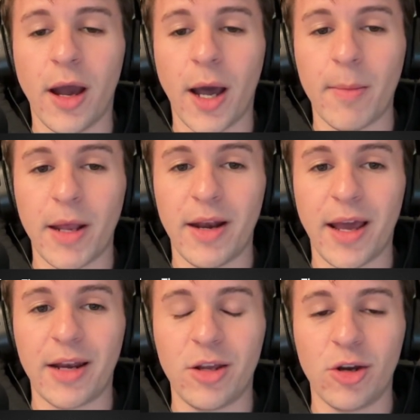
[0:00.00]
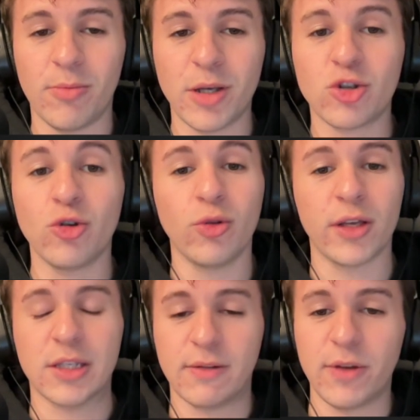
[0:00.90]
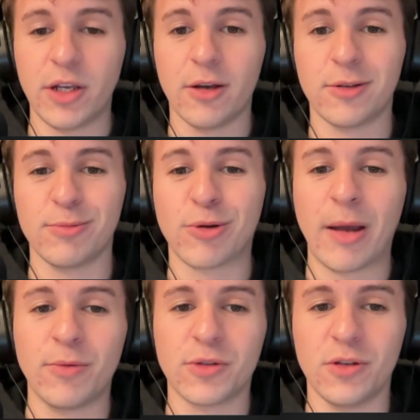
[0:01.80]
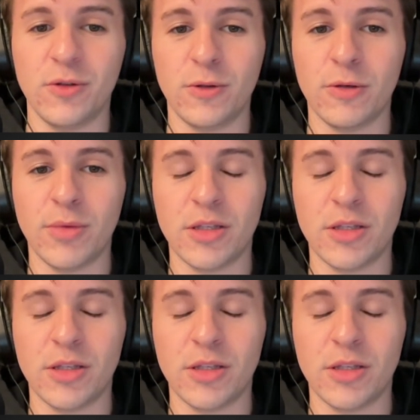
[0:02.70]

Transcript: I'm headed out of here. Make sure you like this video, subscribe to us on YouTube.